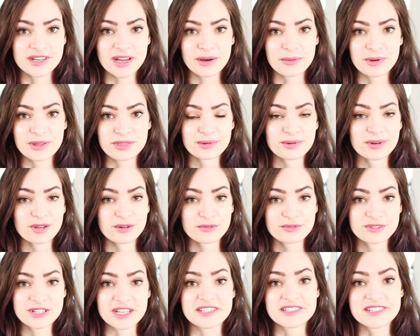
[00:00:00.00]
I went through a
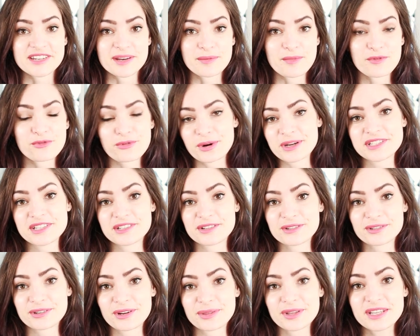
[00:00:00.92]
lot of testing before I
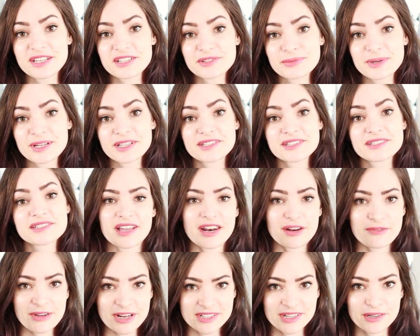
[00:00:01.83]
settled on these ones,
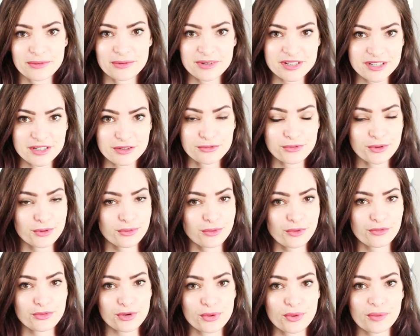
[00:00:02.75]
and I've actually written a full
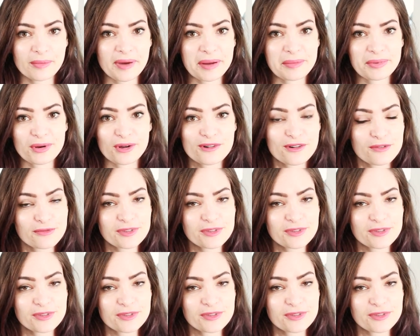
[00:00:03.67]
review in my blog